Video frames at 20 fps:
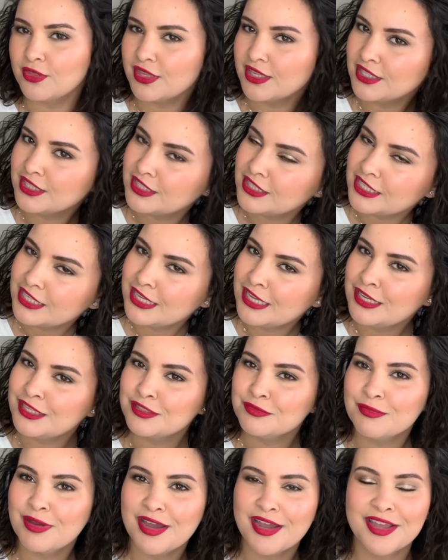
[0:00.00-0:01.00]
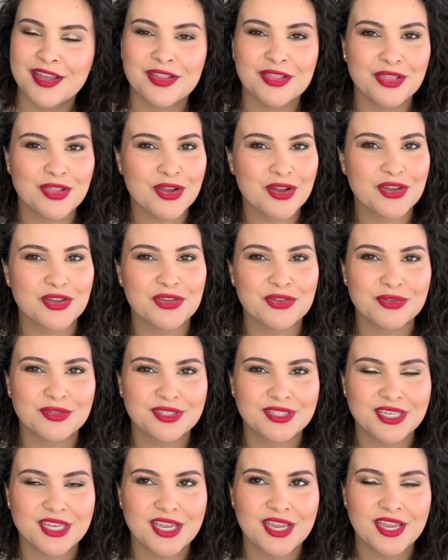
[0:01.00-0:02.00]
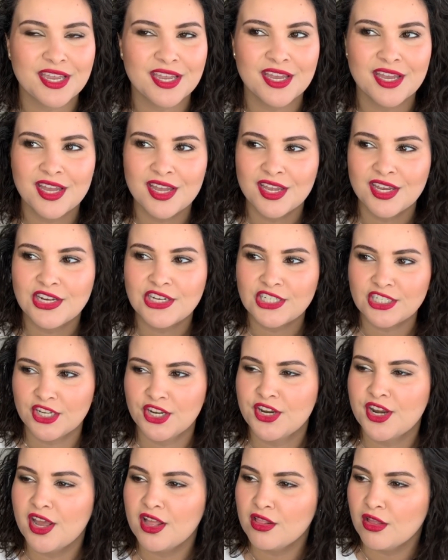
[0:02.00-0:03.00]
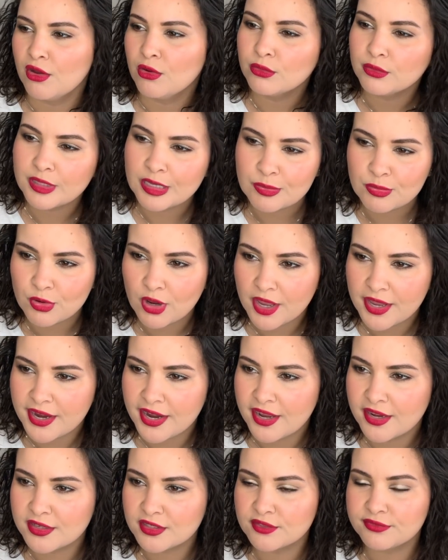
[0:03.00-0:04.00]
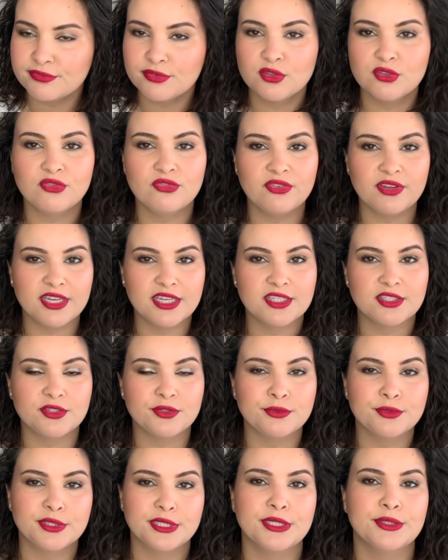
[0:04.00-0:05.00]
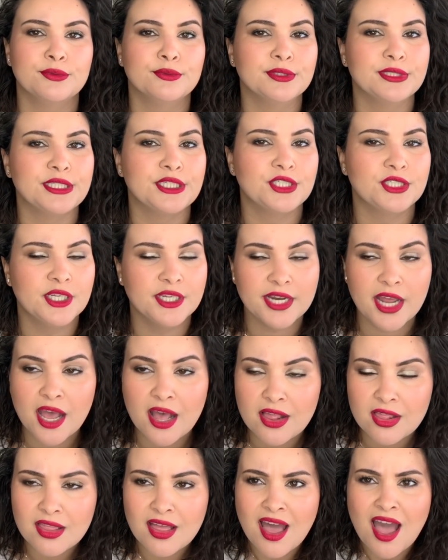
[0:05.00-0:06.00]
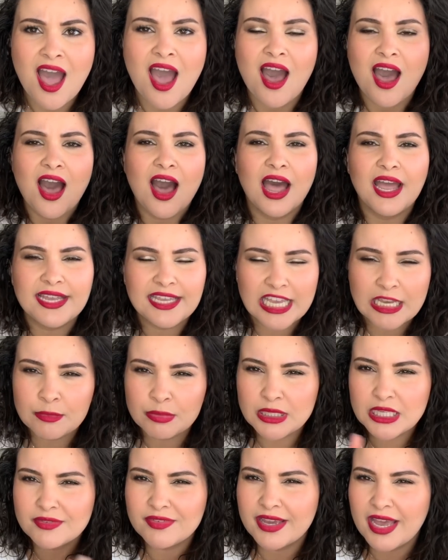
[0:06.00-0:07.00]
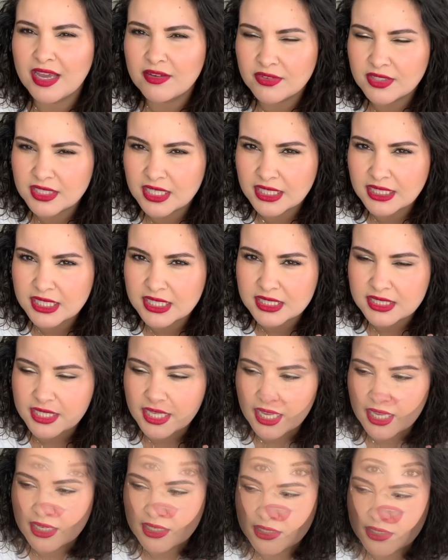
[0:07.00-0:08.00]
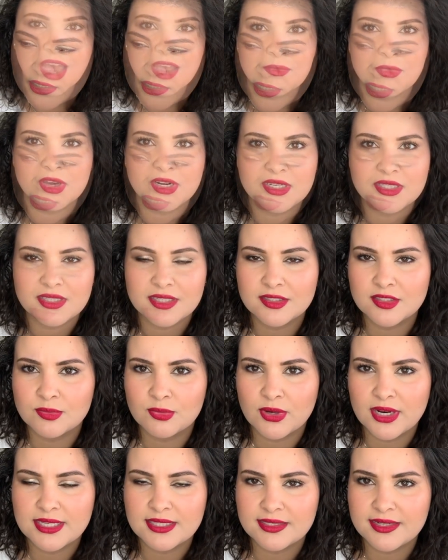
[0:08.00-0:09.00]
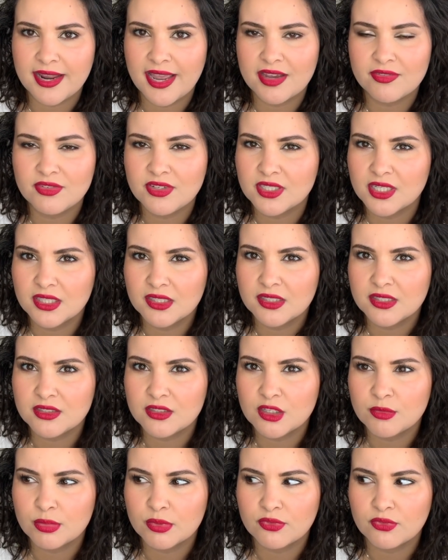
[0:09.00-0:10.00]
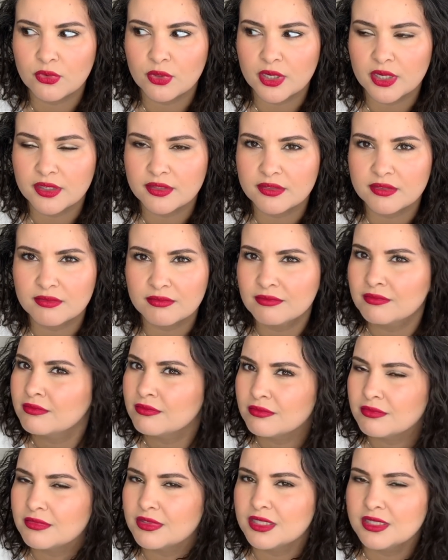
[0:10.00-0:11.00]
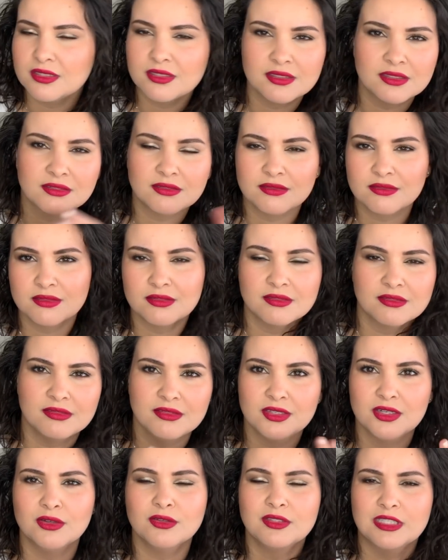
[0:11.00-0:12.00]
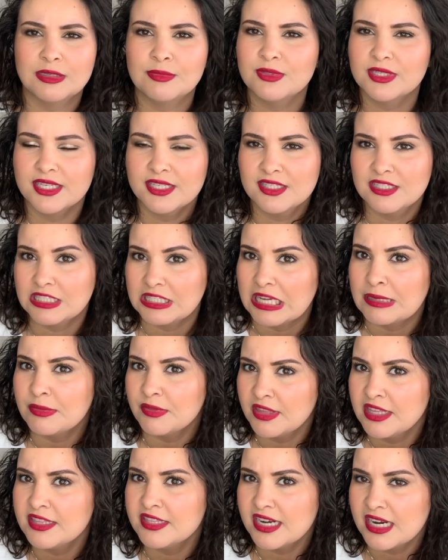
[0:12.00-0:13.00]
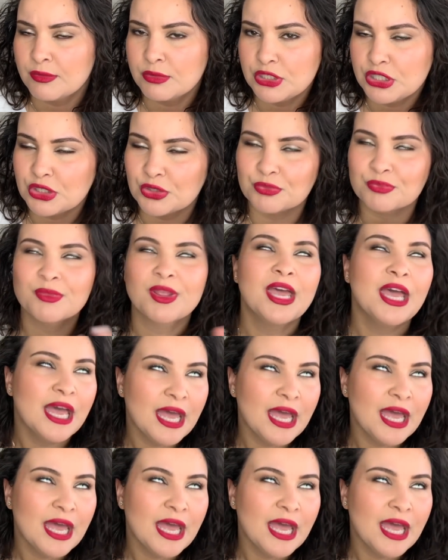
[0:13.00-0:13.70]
This is my look using Chanel only products, full face using only Chanel. I can't believe I haven't done this yet. I'm honestly surprised that I haven't done this look before. This, you know, seems like the type of thing that I would do.